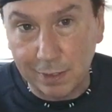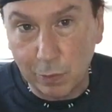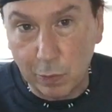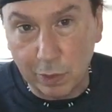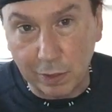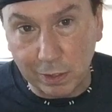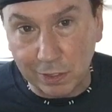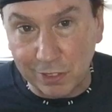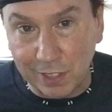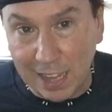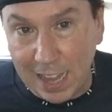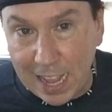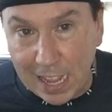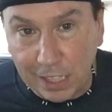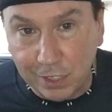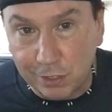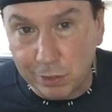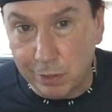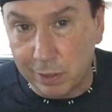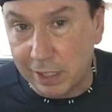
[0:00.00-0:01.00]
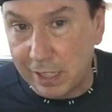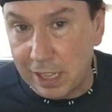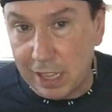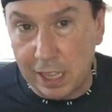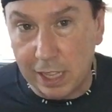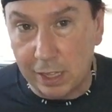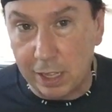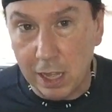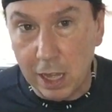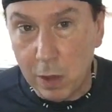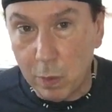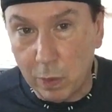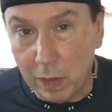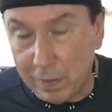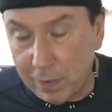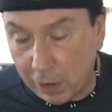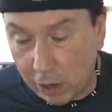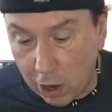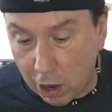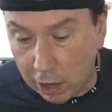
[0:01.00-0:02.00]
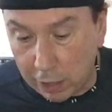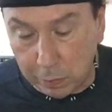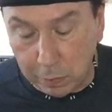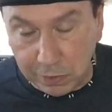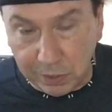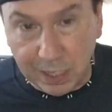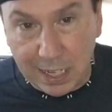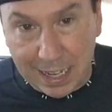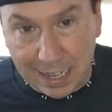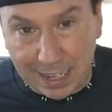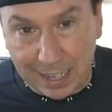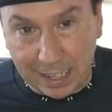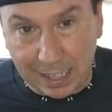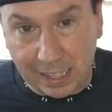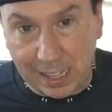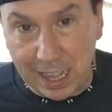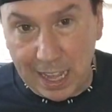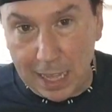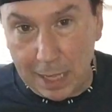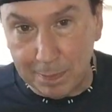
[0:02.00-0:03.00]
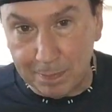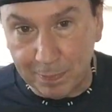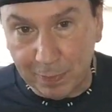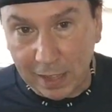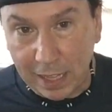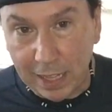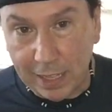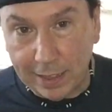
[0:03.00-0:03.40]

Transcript: whether it's an ace or a king, whatever card was needed in the game,